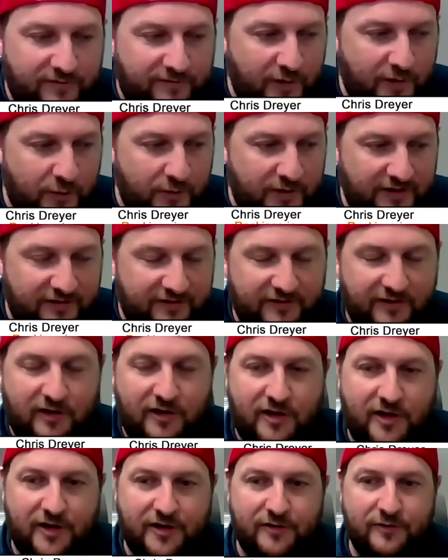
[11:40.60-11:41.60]
focused
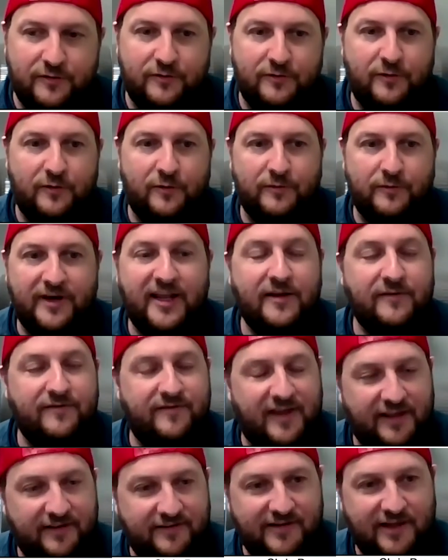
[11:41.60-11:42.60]
on
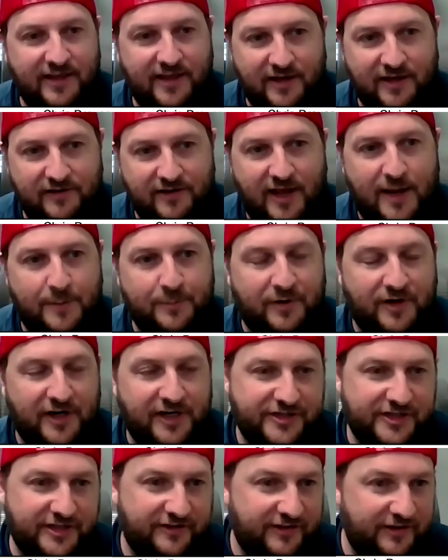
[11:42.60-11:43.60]
reinvesting into
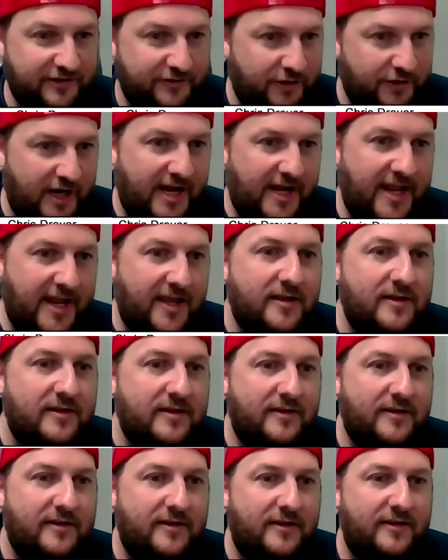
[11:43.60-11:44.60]
operations and training.
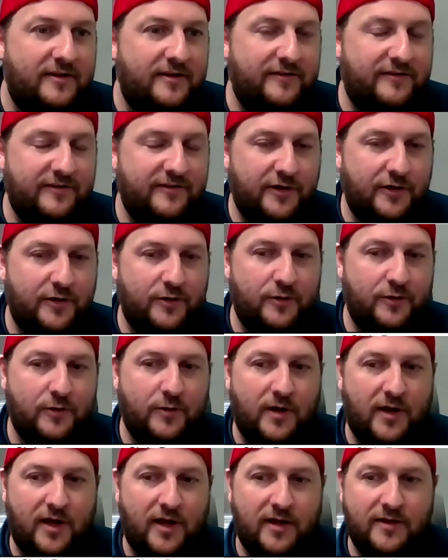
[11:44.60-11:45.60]
Mm-hmm.
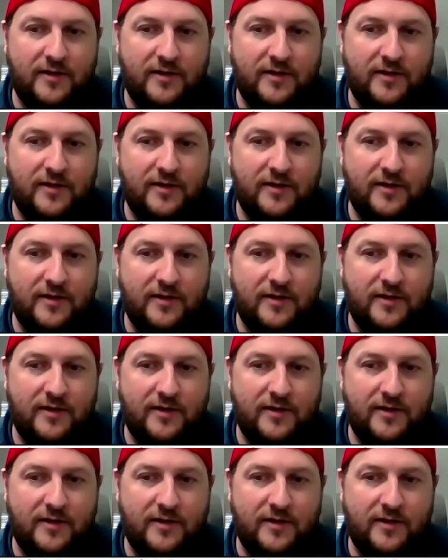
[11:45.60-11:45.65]
So